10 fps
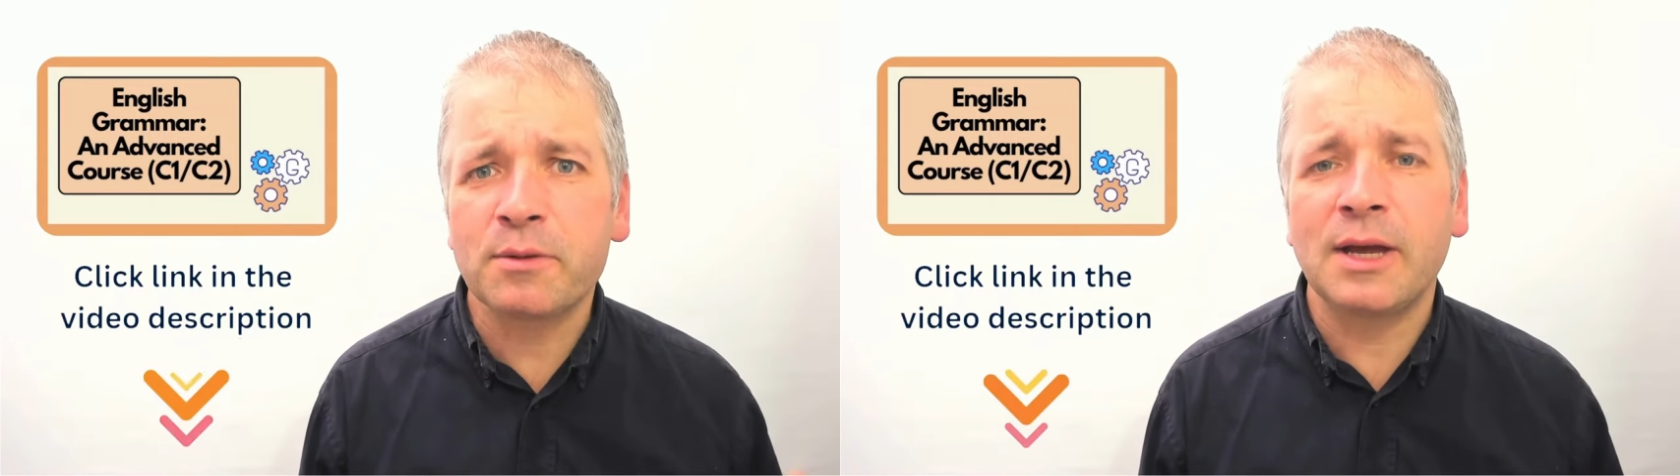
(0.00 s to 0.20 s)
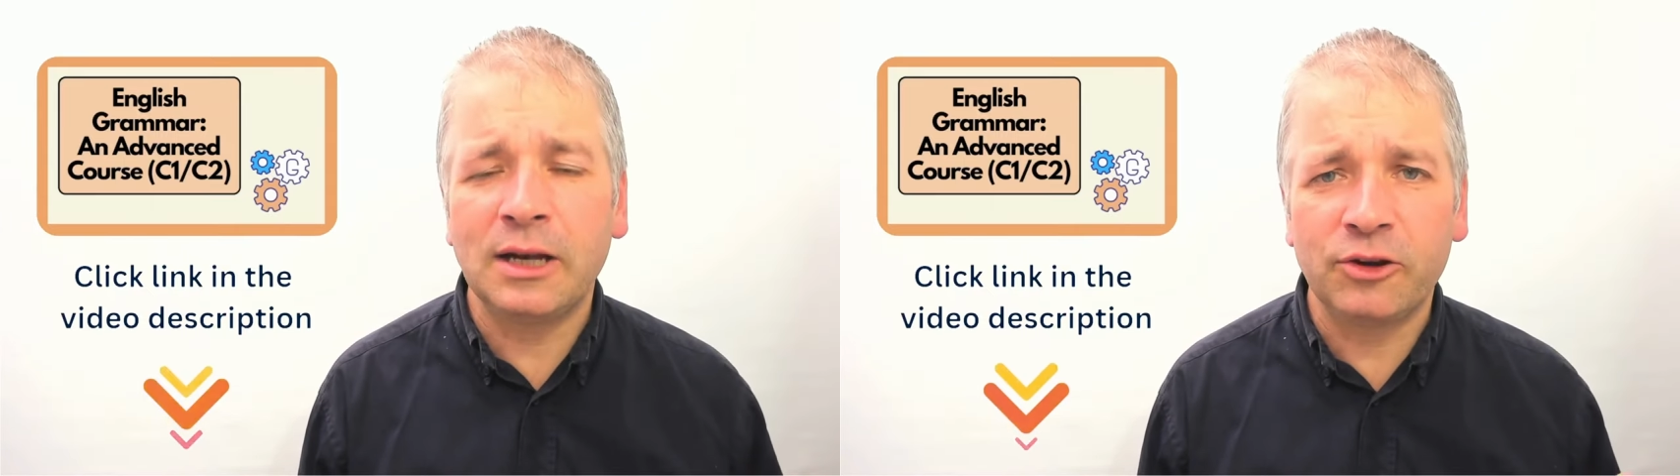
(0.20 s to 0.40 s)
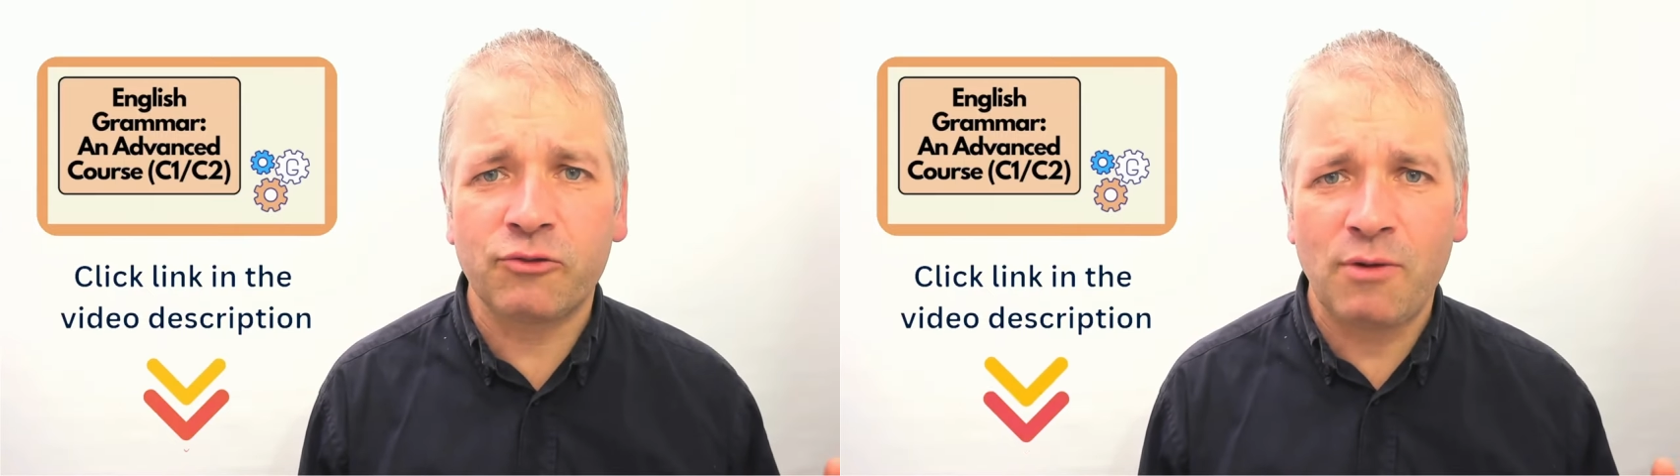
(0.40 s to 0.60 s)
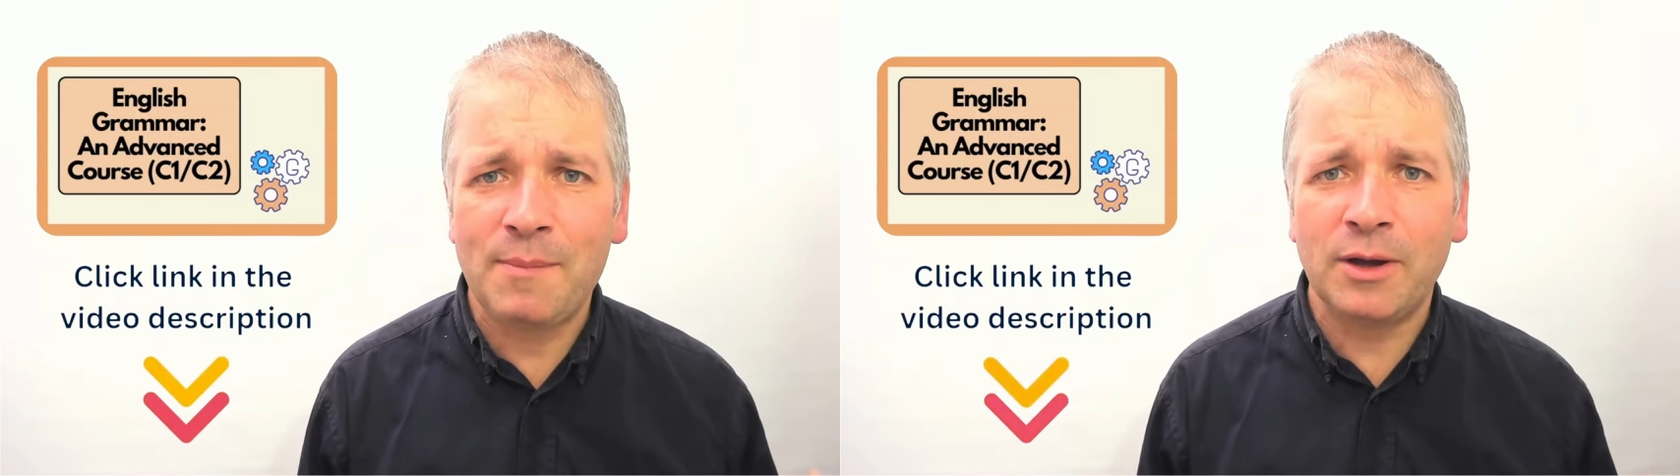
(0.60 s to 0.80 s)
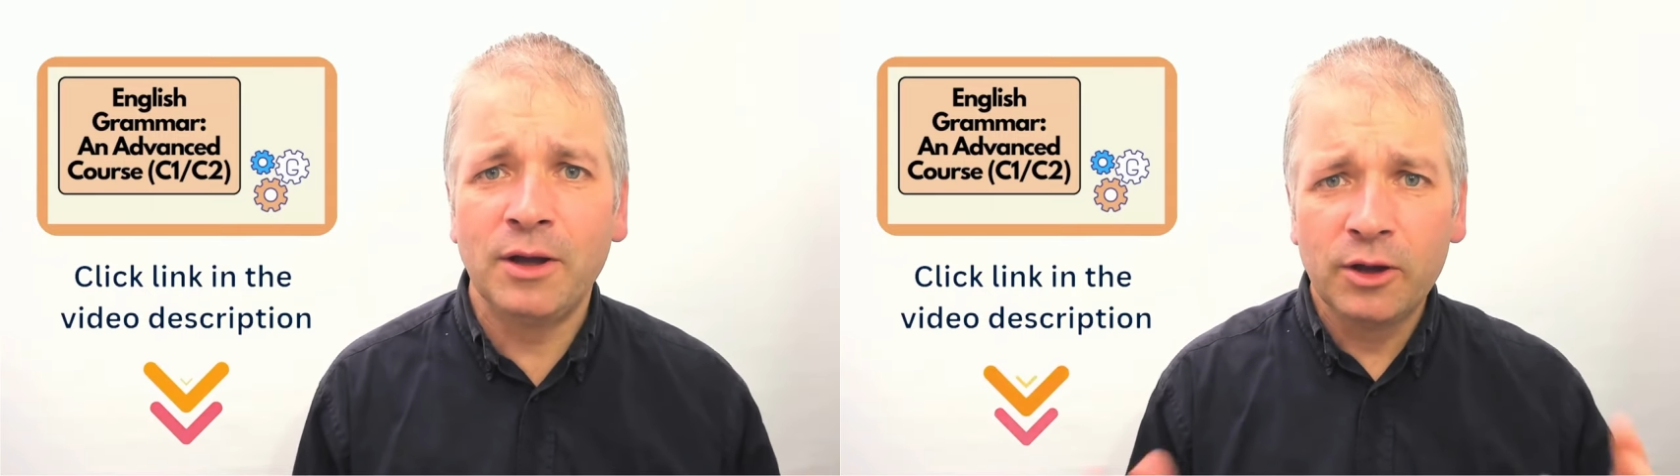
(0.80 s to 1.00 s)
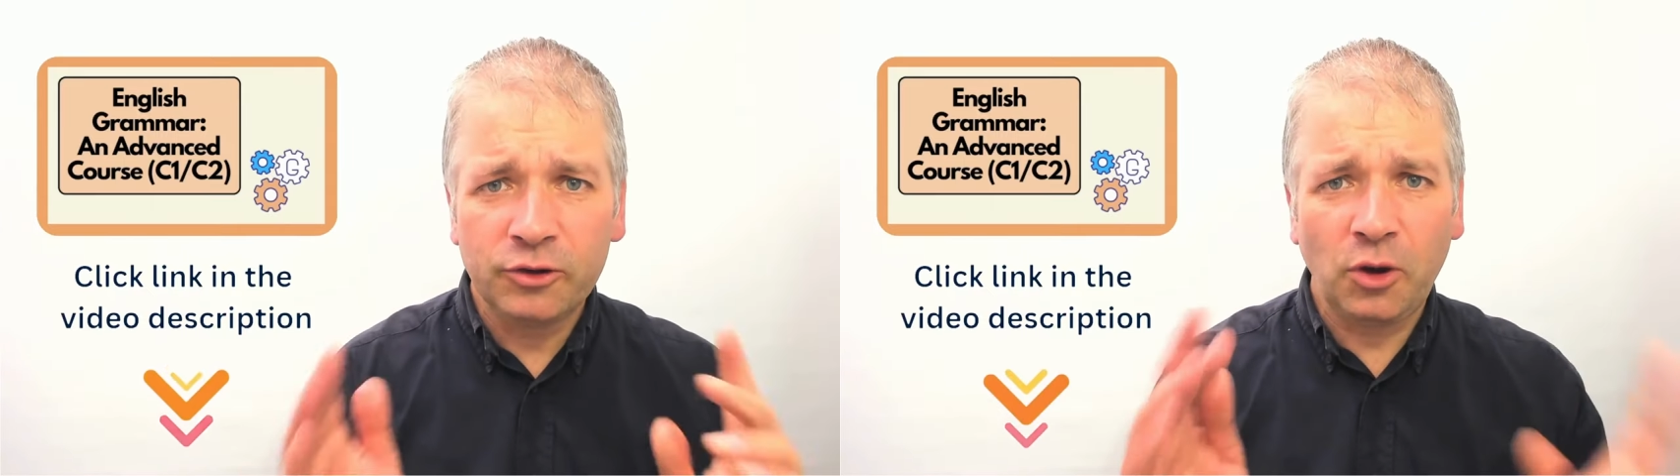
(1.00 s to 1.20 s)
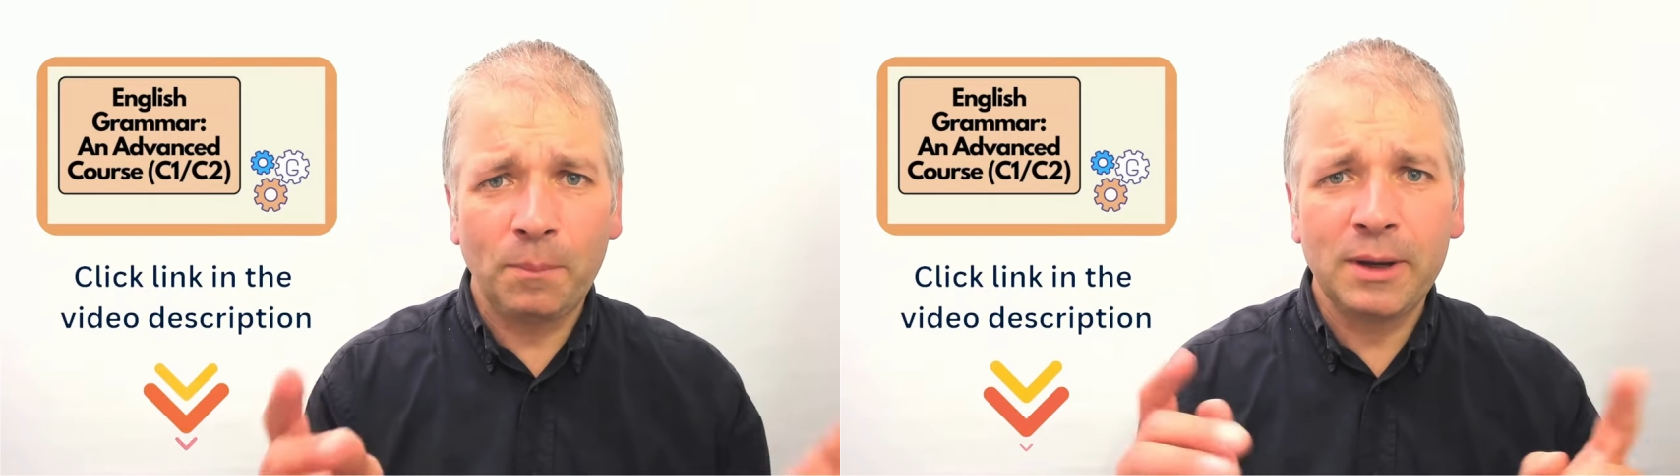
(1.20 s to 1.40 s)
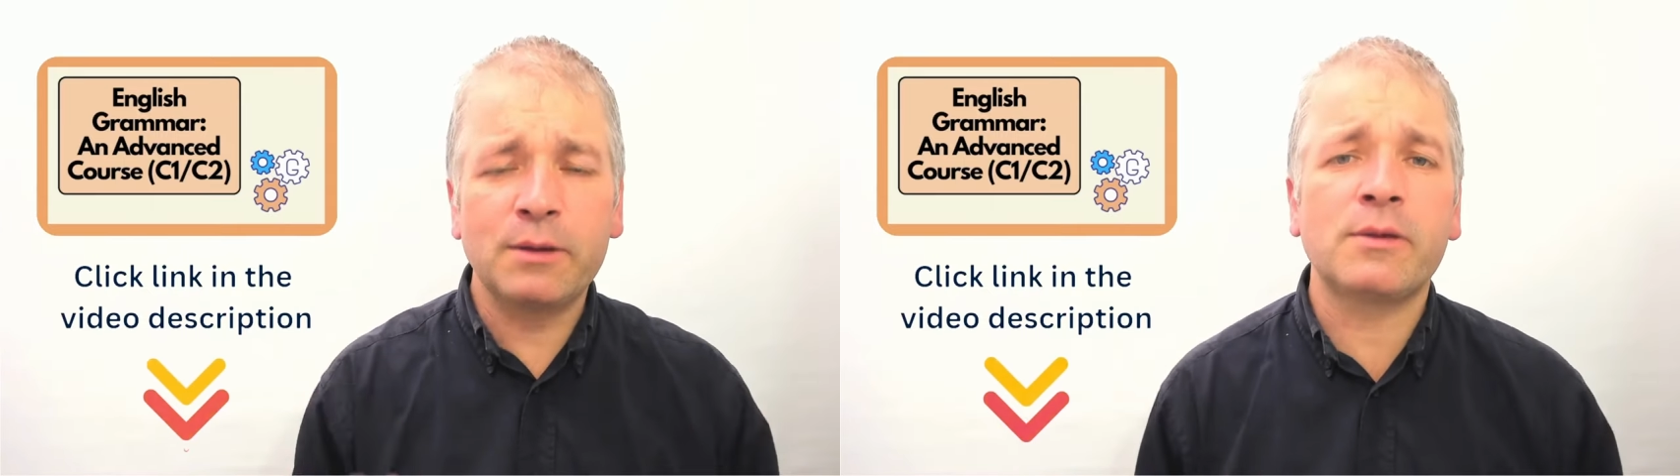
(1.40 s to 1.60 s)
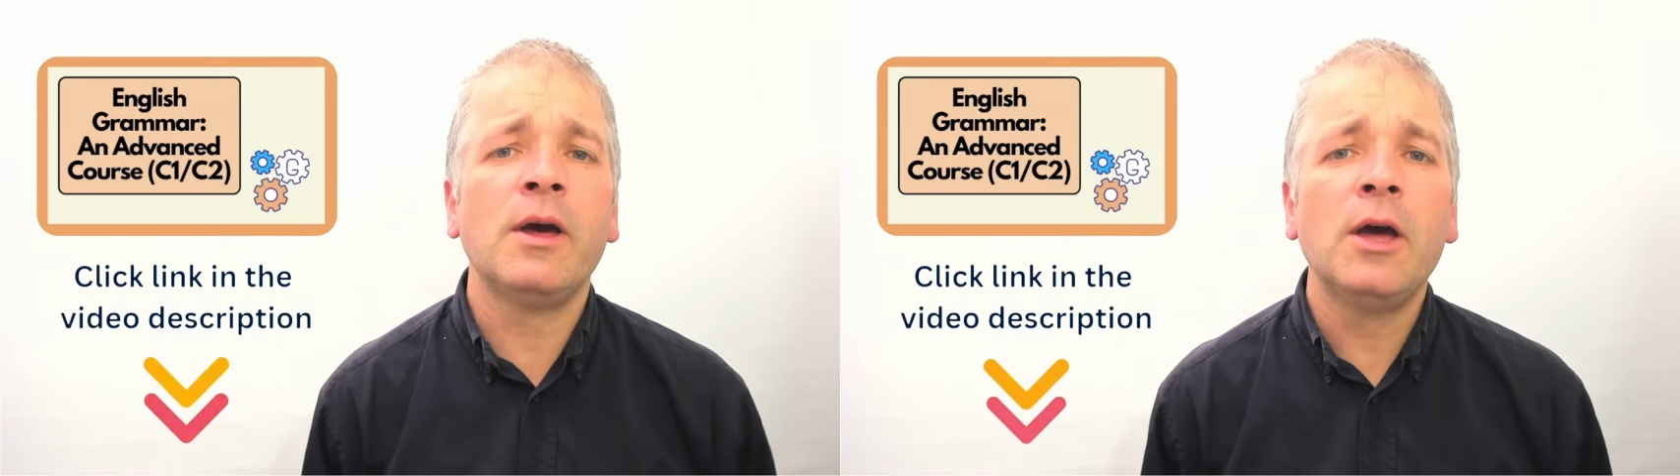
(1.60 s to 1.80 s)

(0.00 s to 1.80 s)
English grammar topics,